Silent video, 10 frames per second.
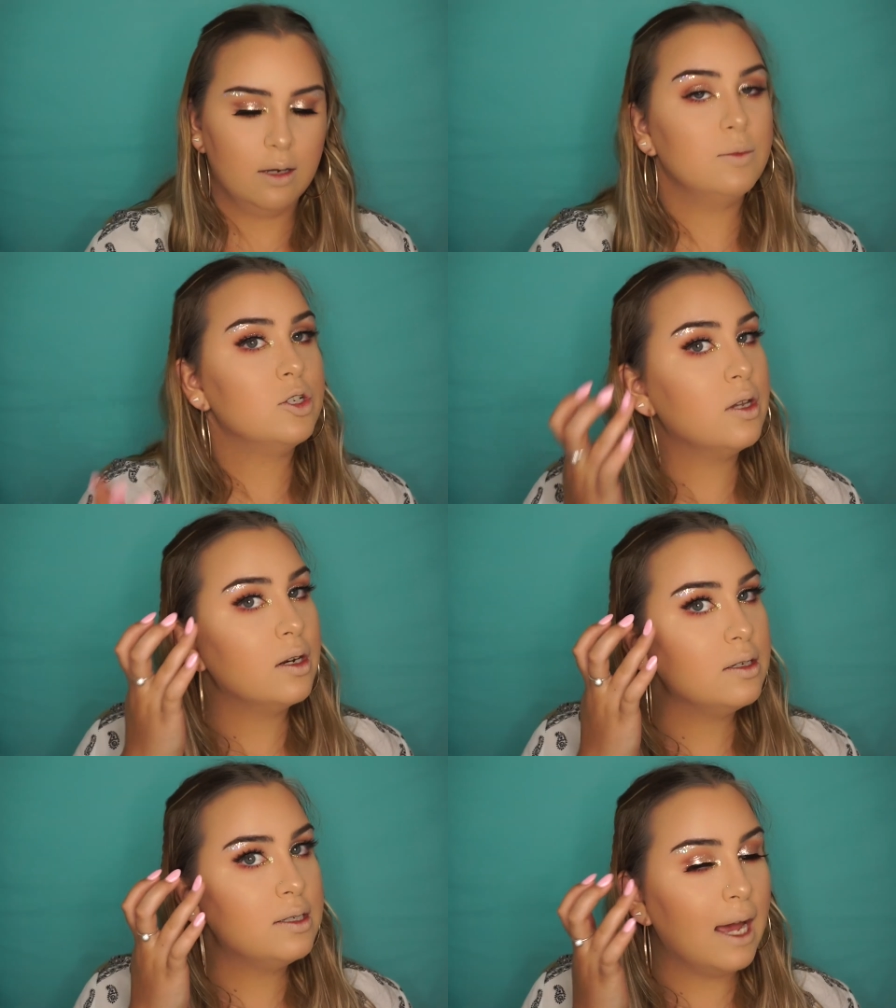I'm just
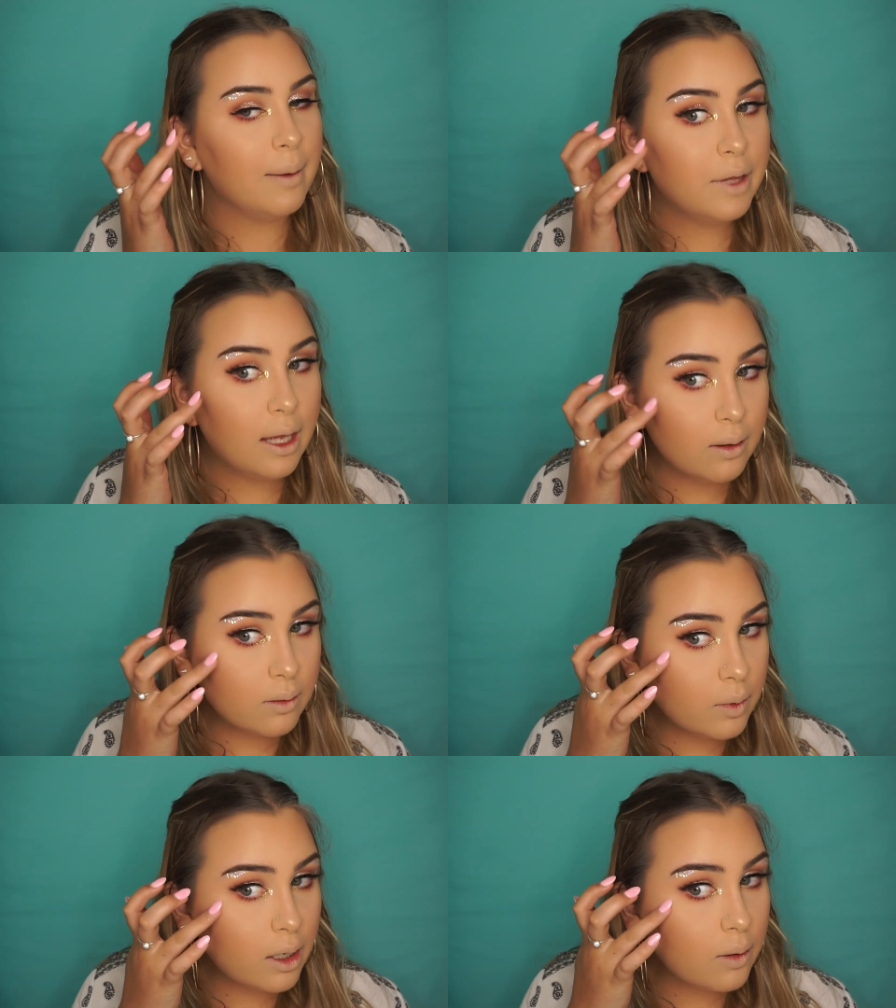going to tap
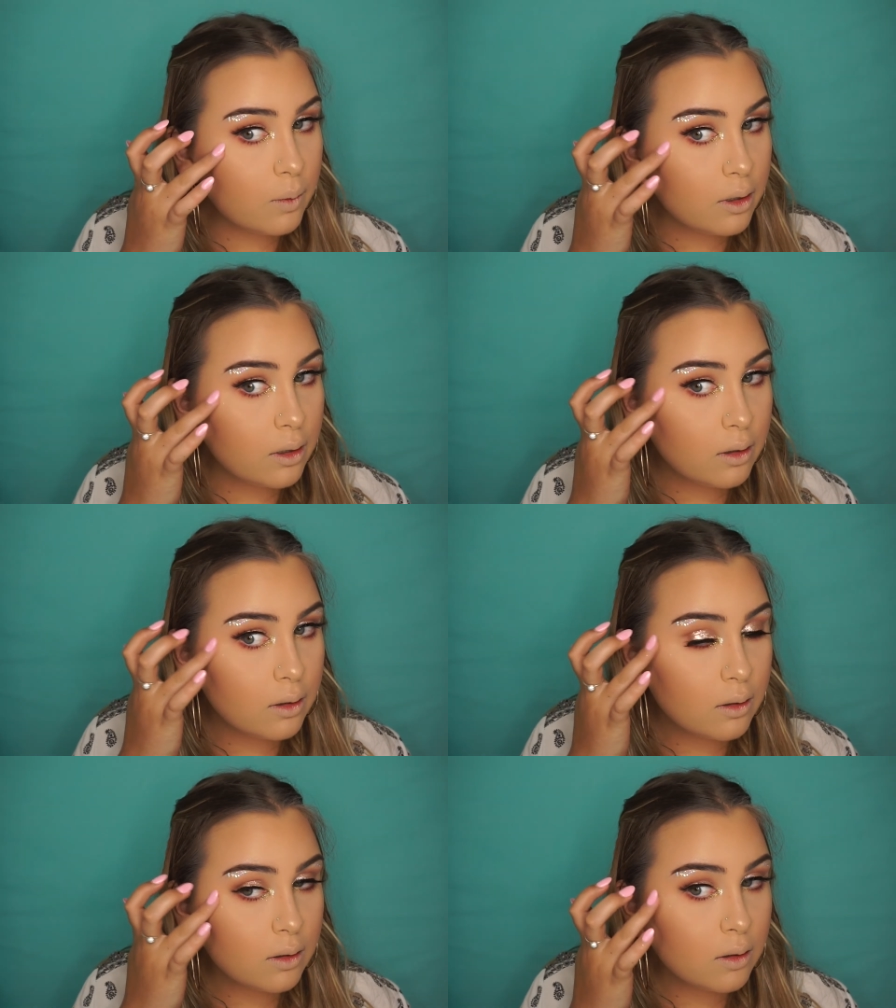that where I want to
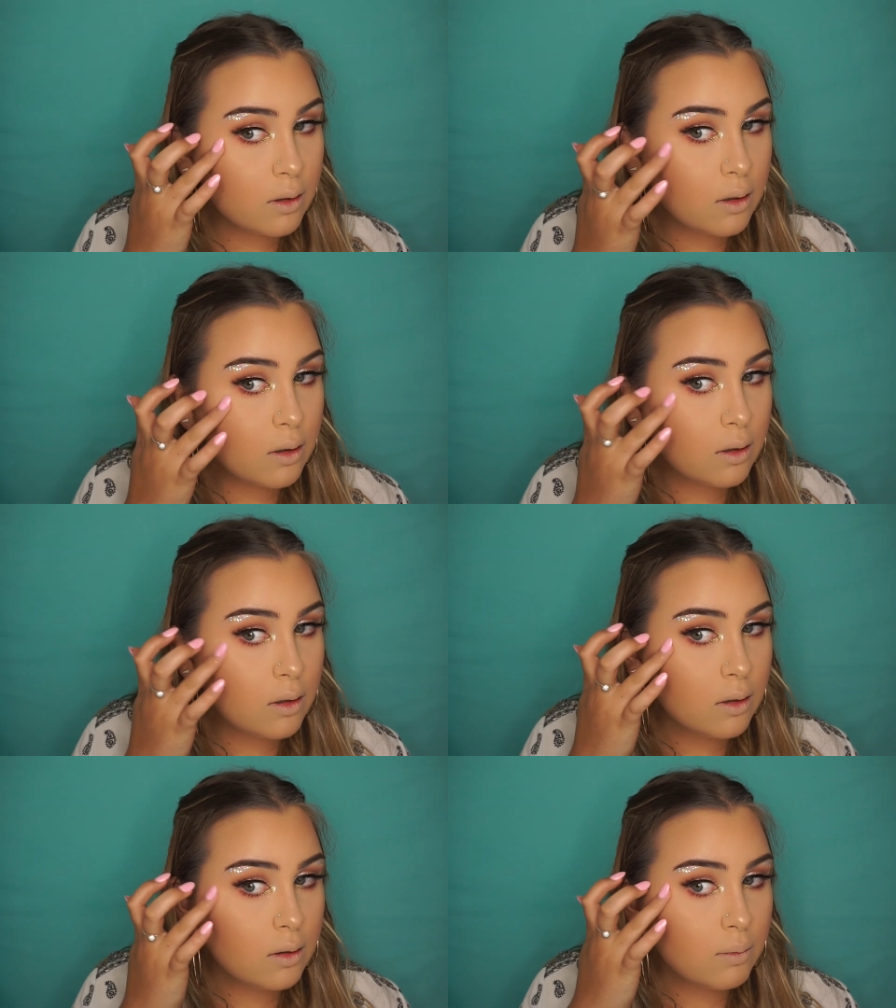
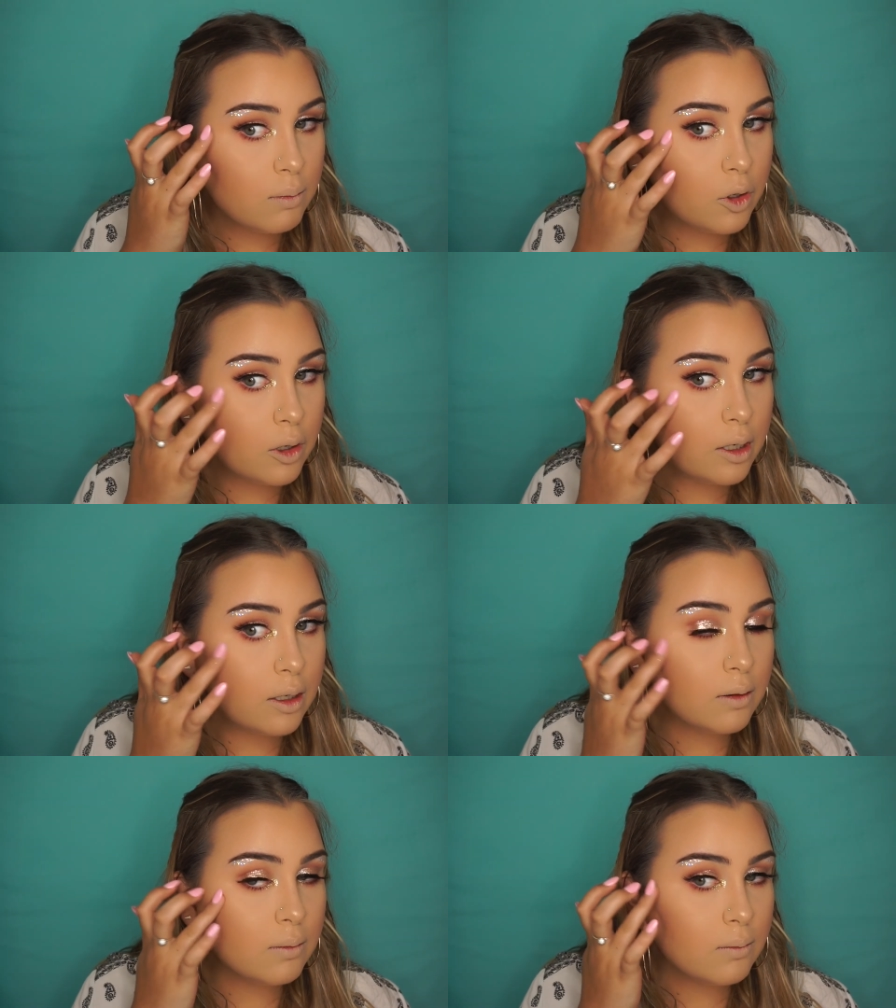put
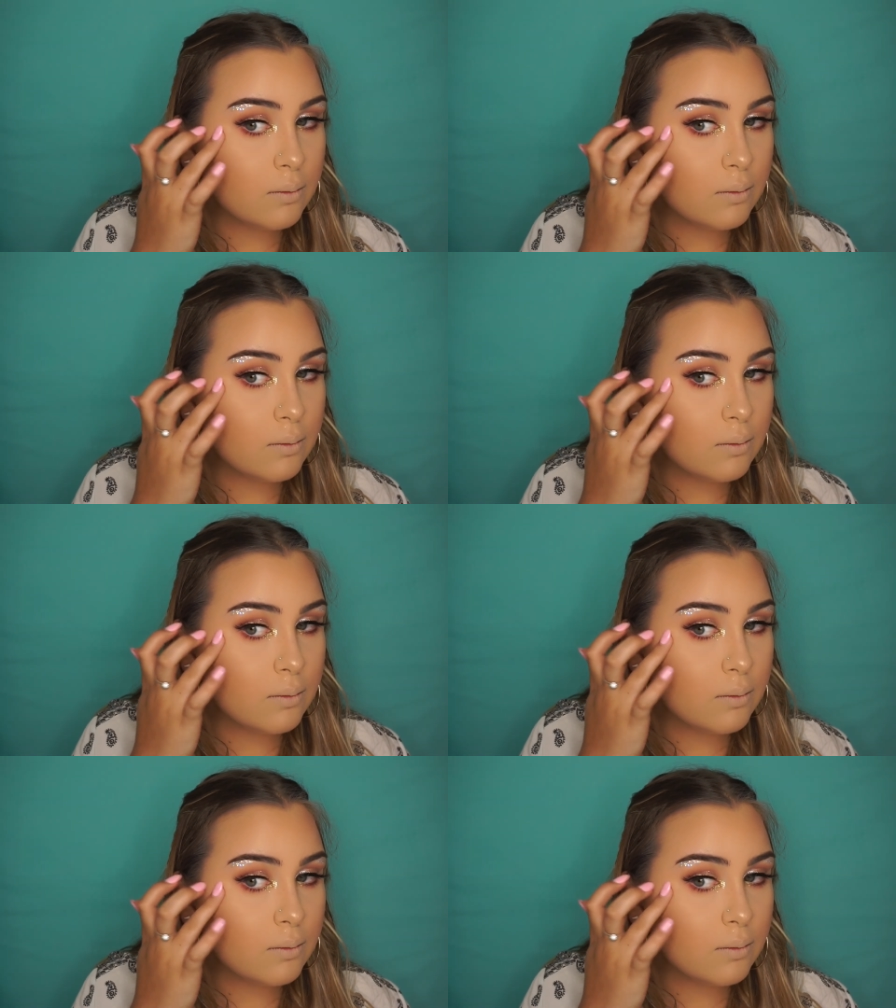it.